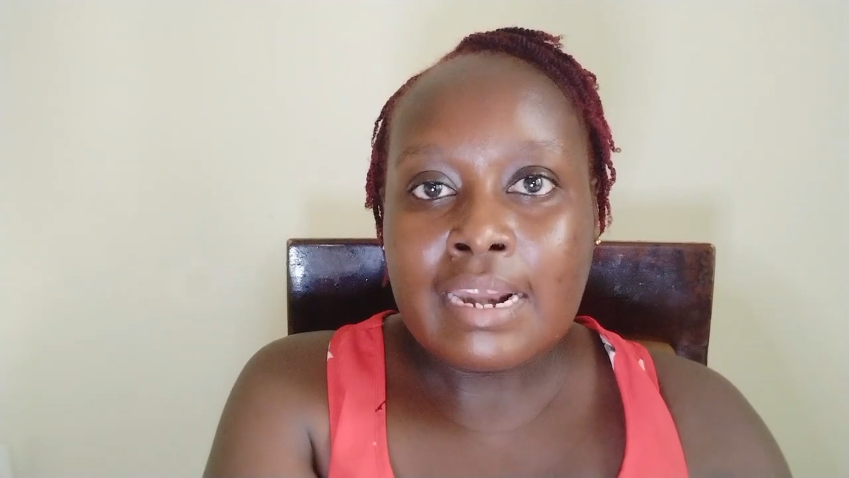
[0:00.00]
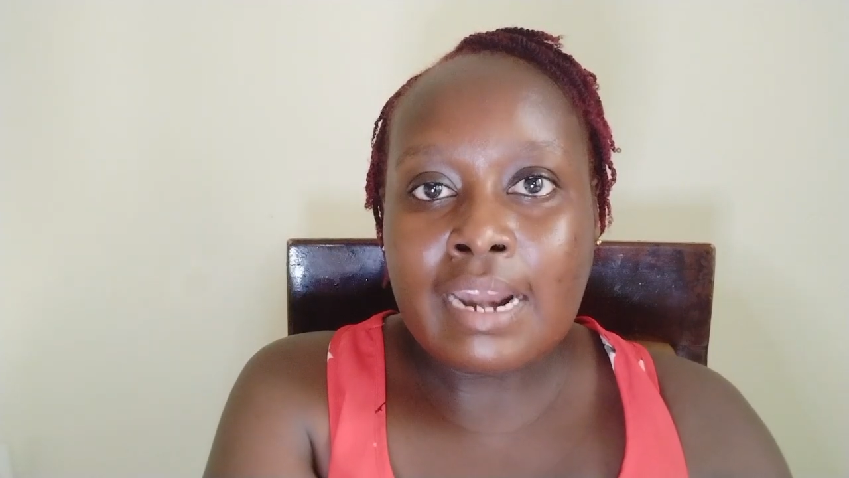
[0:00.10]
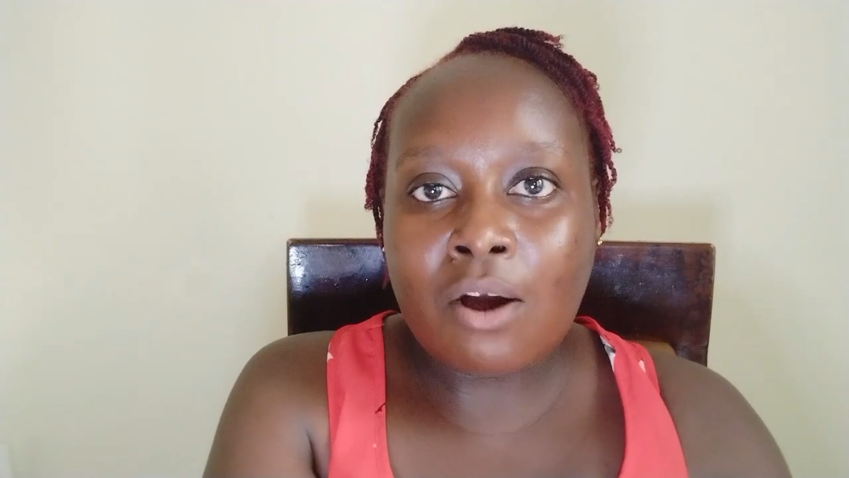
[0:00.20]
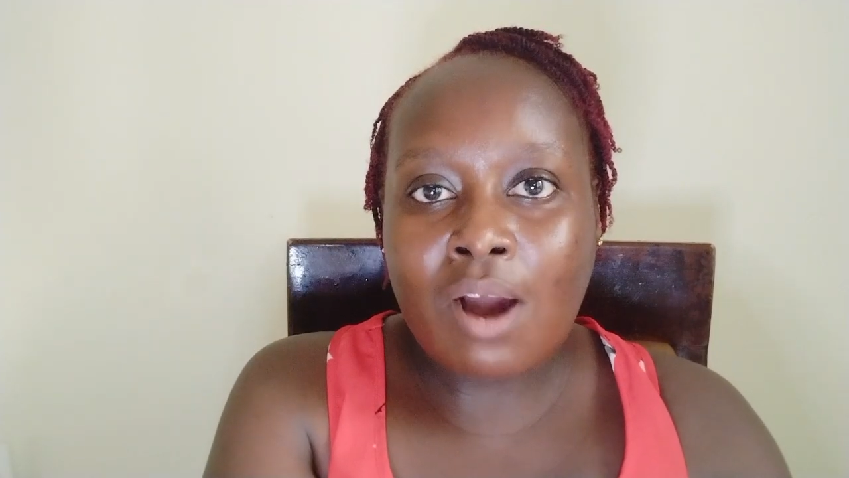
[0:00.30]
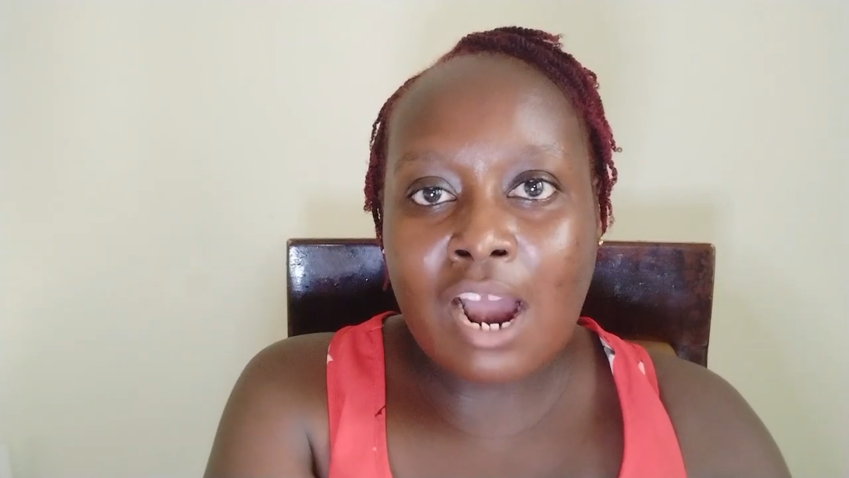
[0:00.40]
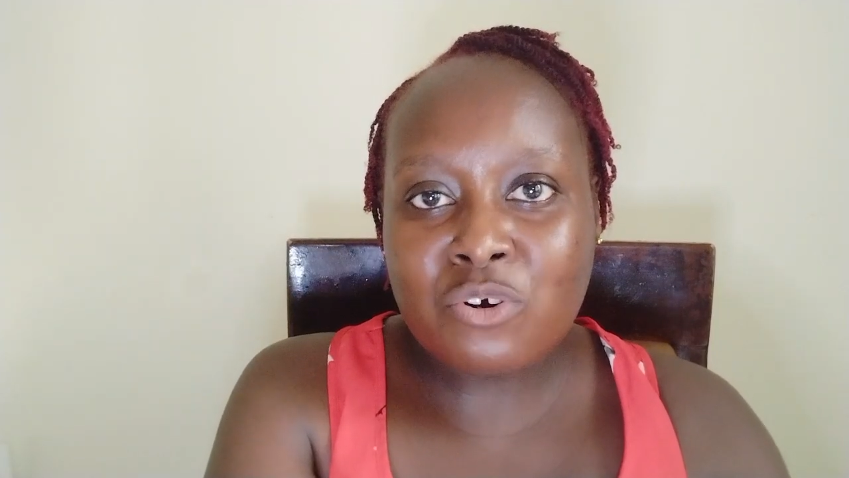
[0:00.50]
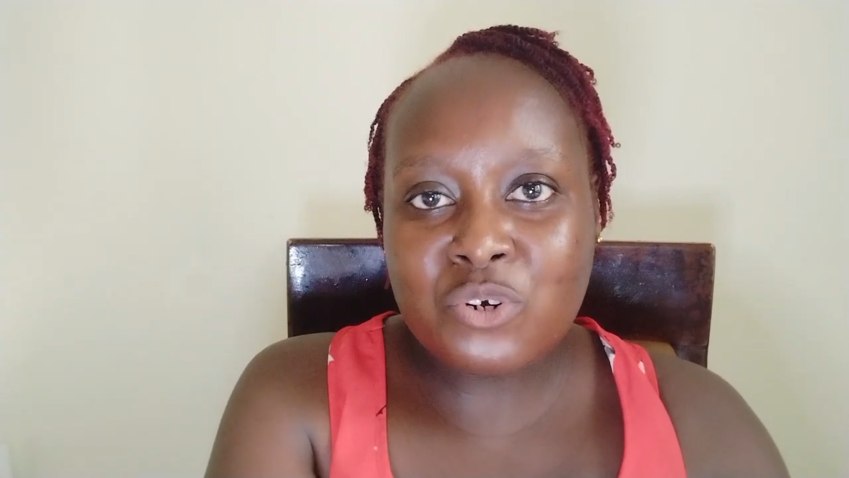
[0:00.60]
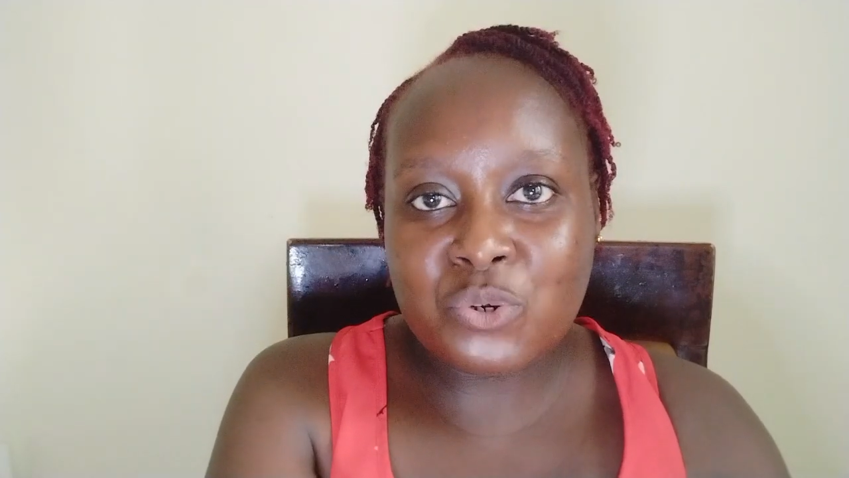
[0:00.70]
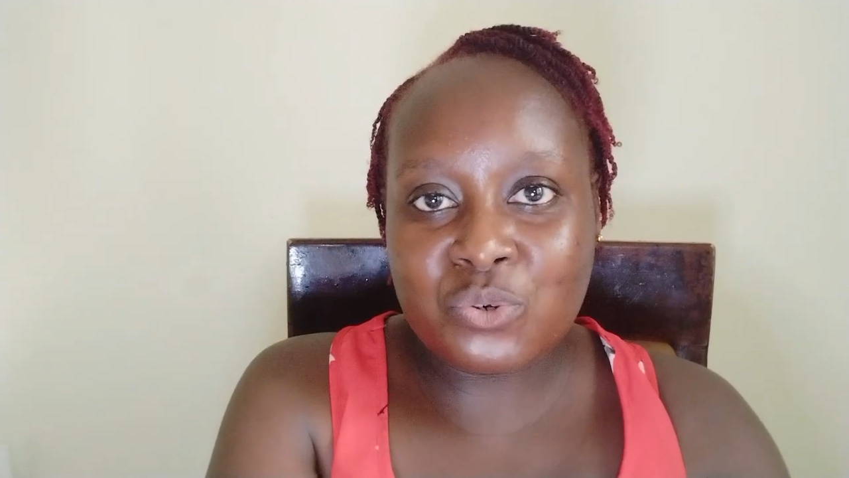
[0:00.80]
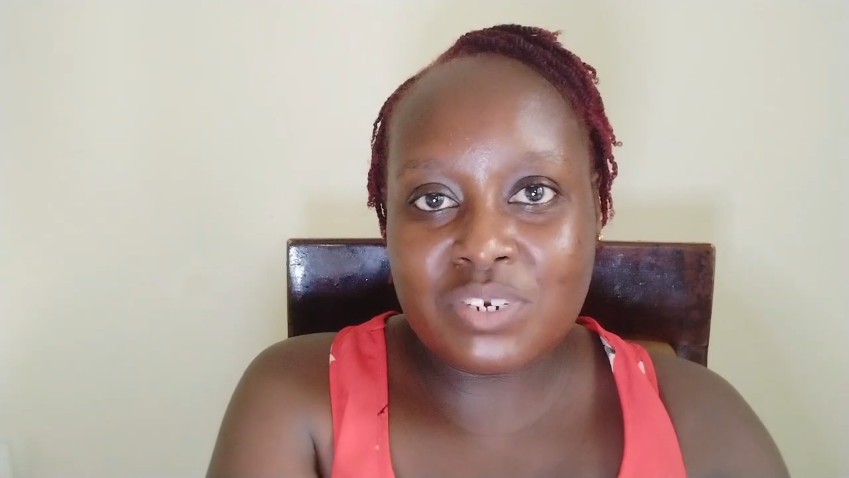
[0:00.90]
Now,
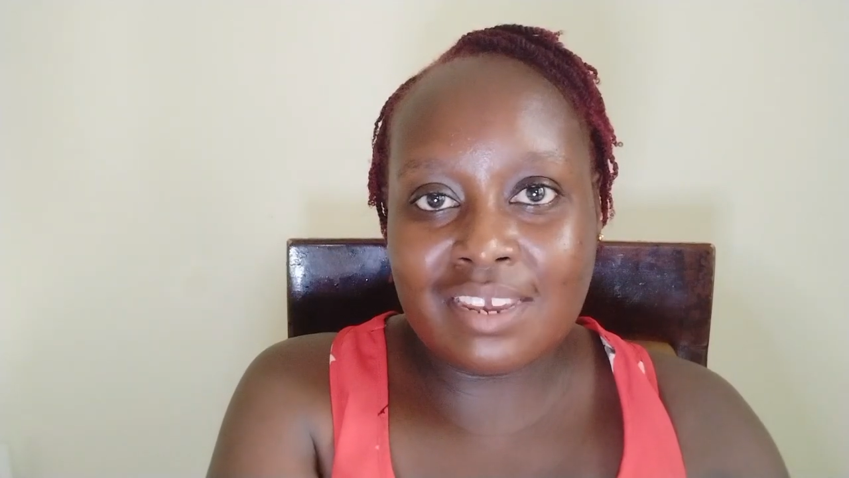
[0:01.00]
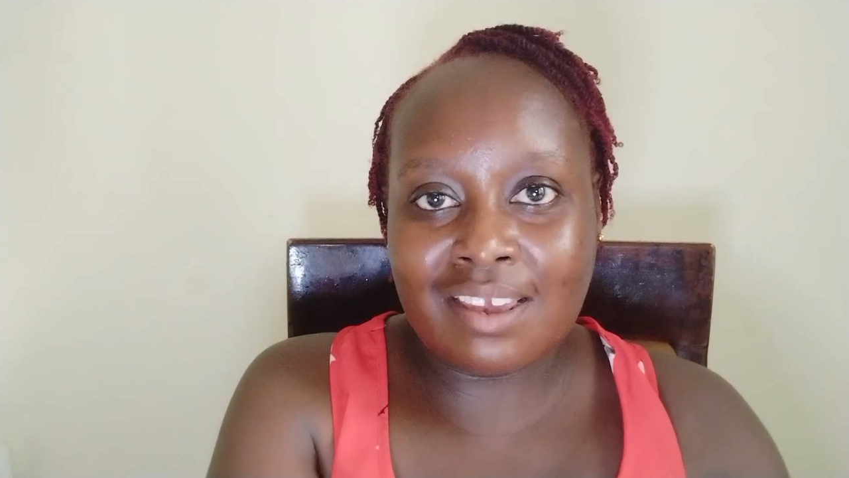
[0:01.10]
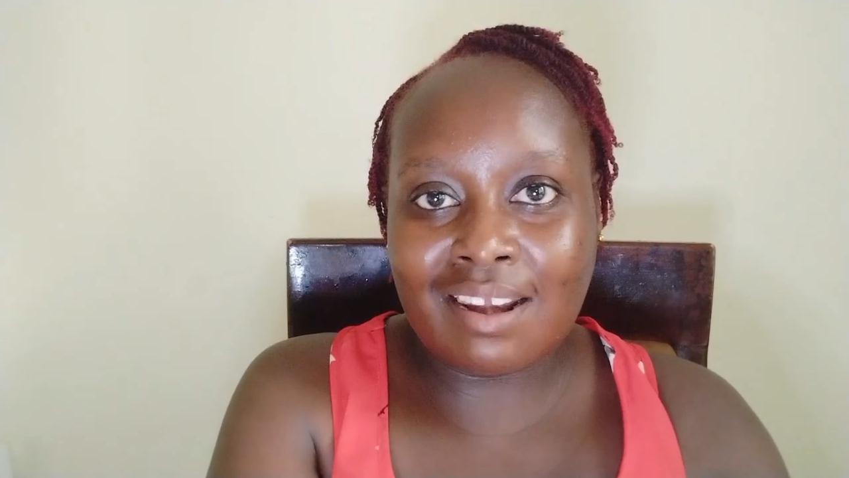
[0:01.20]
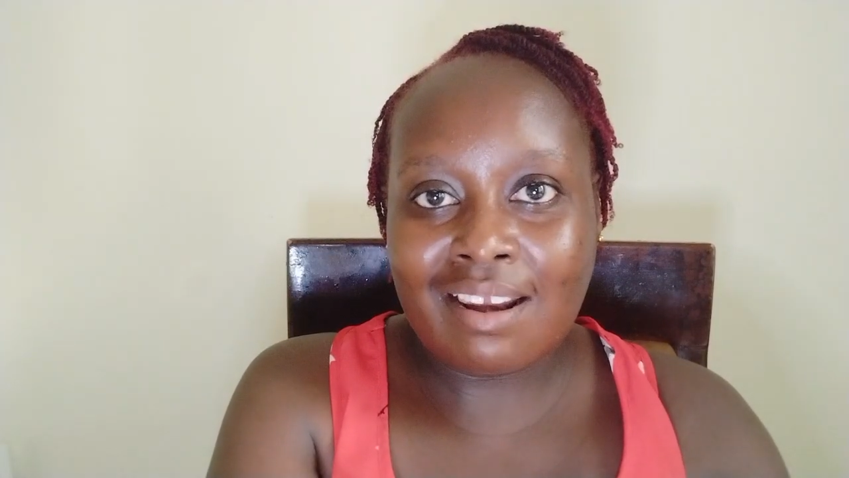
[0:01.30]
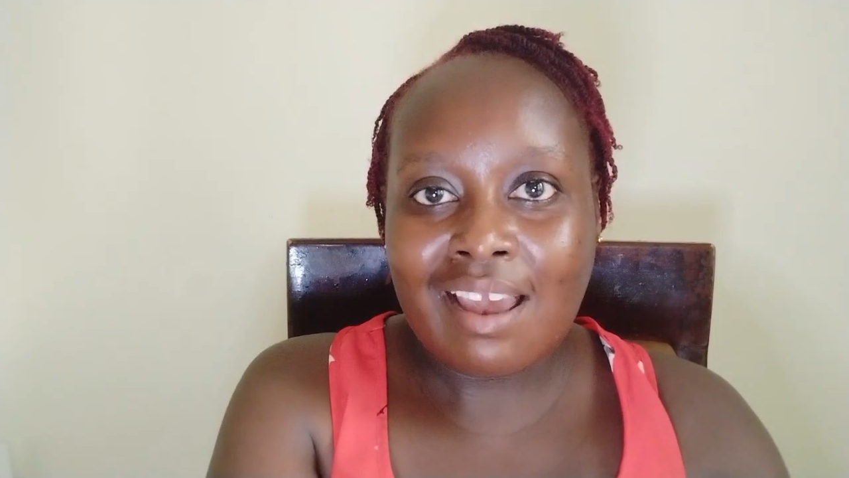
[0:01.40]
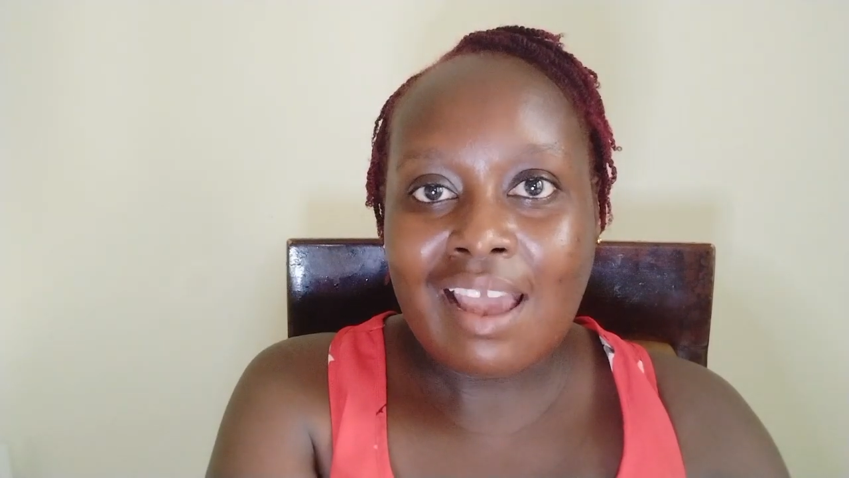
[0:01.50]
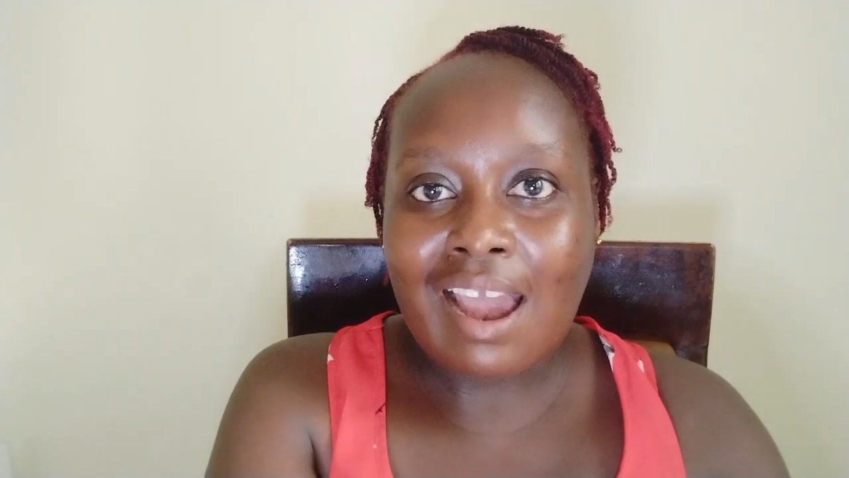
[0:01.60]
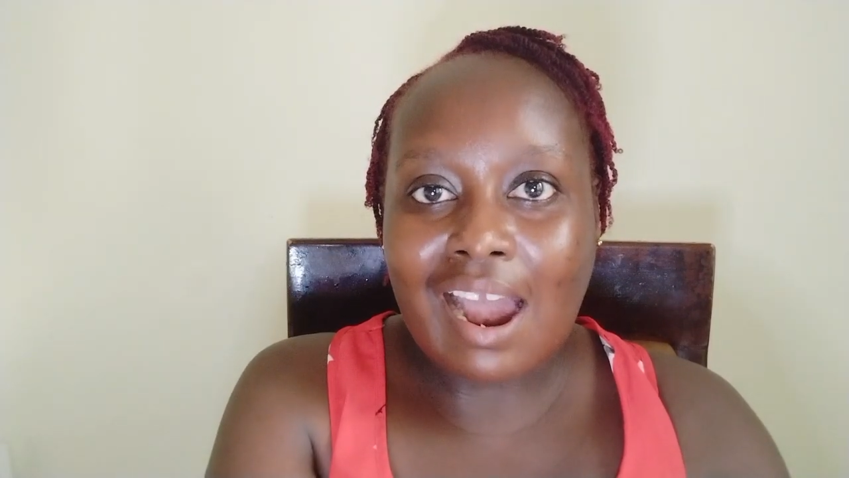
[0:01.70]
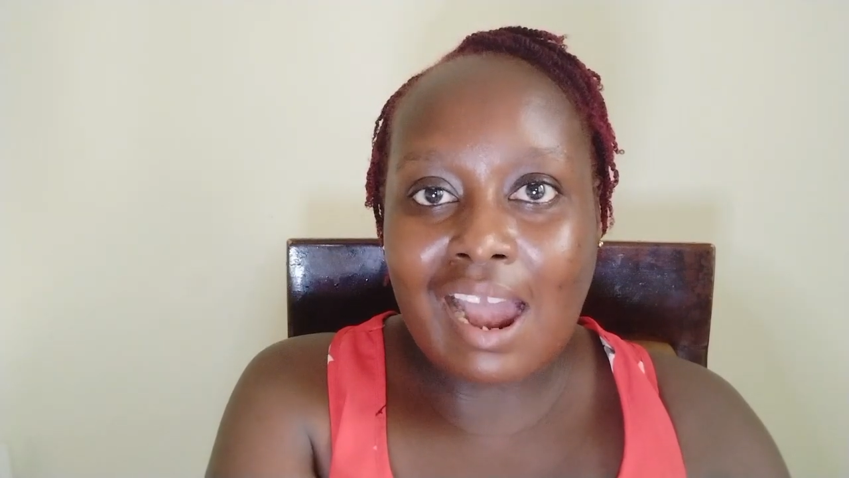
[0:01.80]
how do you tell